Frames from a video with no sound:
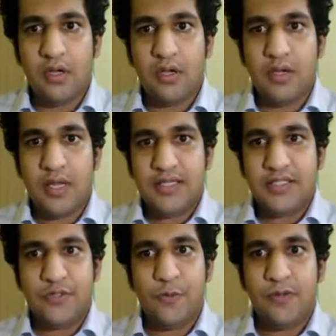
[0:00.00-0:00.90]

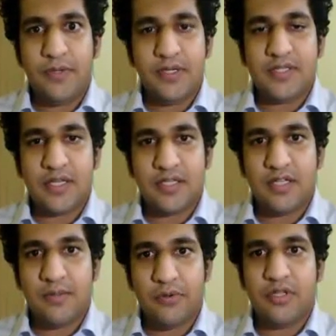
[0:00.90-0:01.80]
Next, we'll be
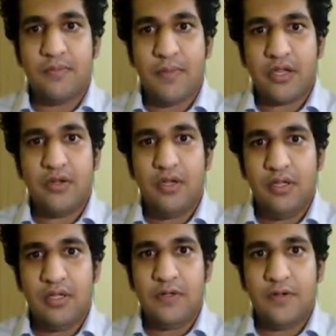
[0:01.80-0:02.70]
discussing about the
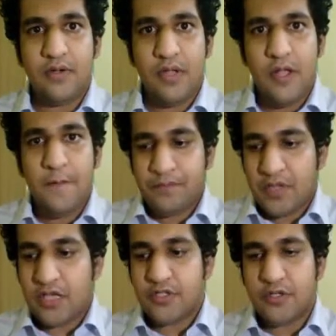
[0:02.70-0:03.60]
macula, and
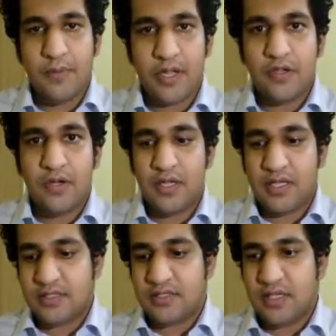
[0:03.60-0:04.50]
as you know, macula
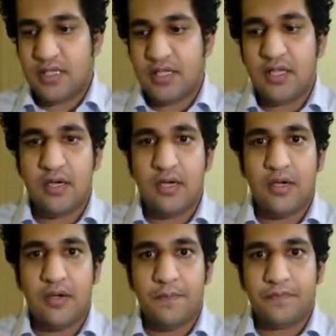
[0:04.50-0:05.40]
is the
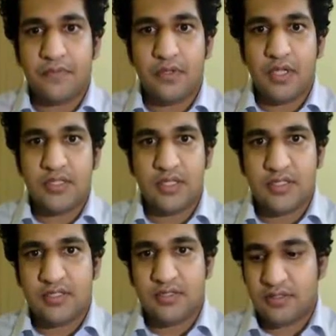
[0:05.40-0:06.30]

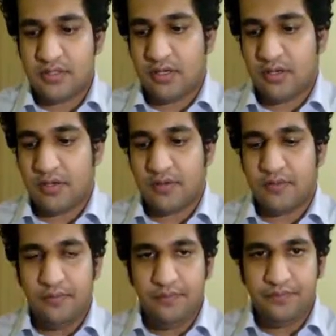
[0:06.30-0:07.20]
is this
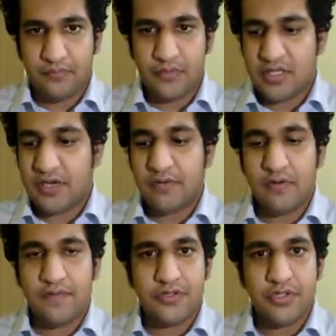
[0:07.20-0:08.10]

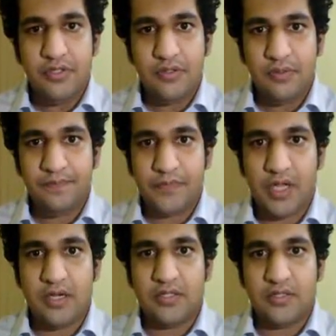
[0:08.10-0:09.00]
central vision,
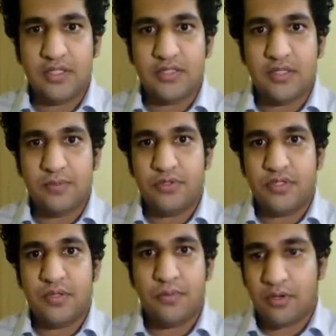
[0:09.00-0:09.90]
and it's the
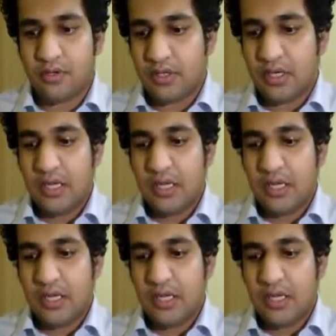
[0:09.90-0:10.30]
most important